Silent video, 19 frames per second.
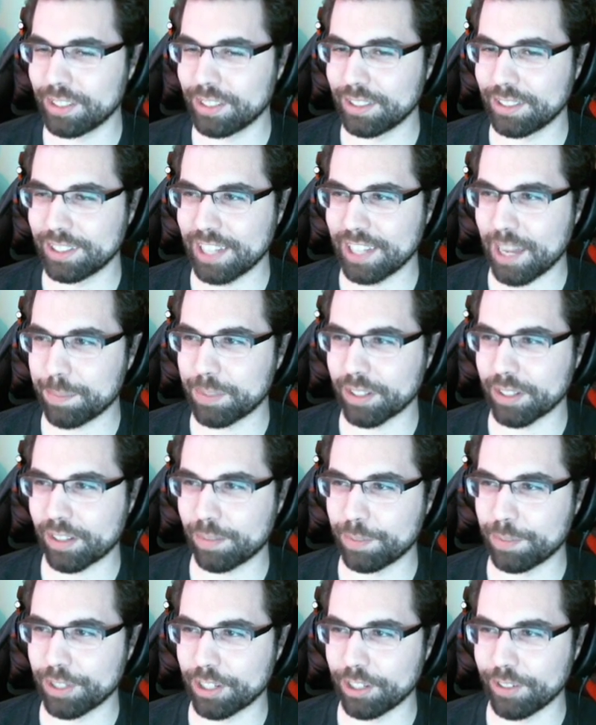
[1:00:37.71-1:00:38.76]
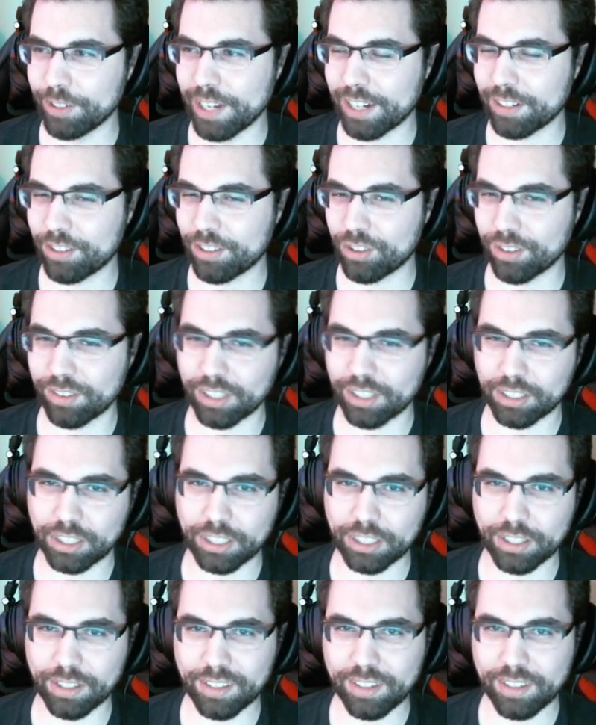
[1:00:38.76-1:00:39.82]
the optics be correct, just like the
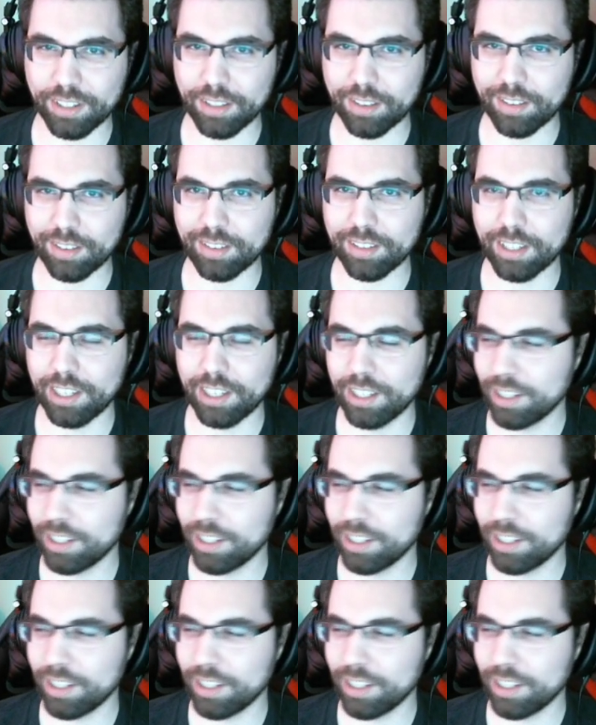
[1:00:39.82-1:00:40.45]
gun sights.